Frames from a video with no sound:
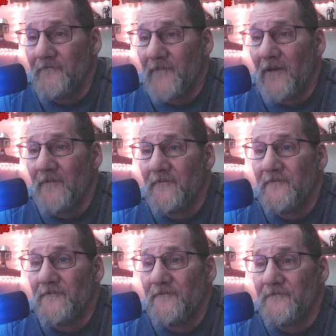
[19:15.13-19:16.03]
And
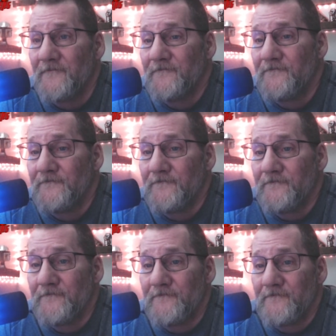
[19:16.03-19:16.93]
he is. He's
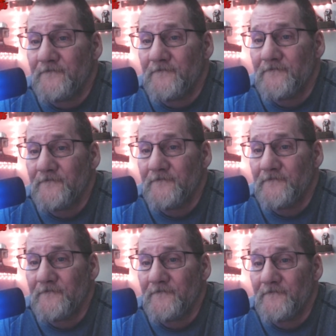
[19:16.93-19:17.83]
just looking after
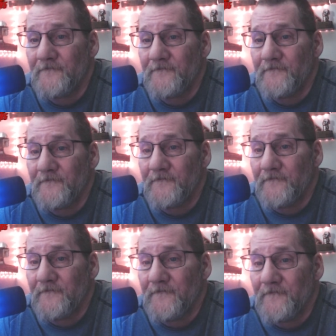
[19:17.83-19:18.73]
him.
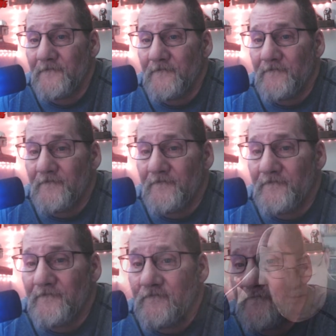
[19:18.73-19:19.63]
But he
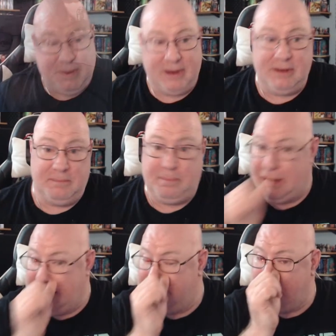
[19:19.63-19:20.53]
did, but
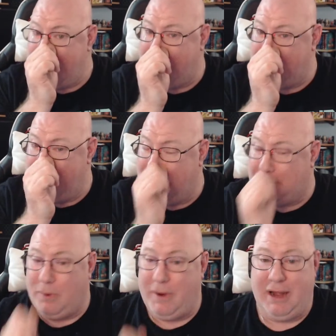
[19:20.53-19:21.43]
even Matt made a
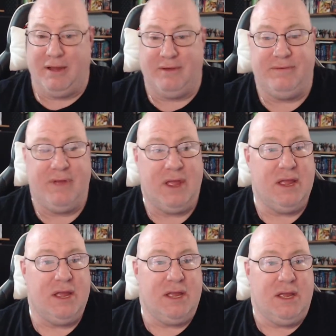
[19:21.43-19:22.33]
point of,
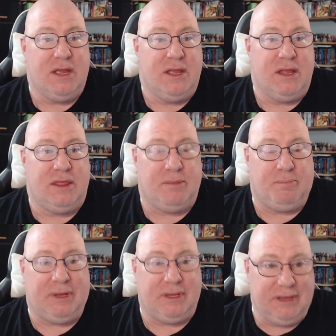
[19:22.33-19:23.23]
the
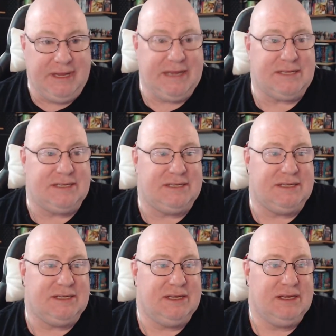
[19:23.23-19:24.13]

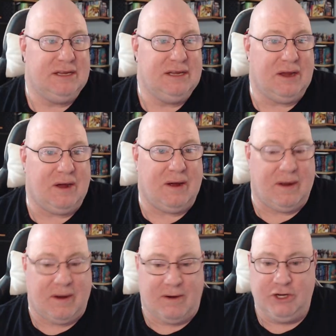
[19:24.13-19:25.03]
police
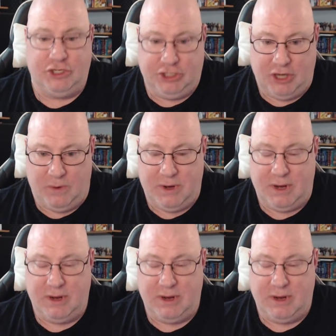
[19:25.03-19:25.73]
are a joke.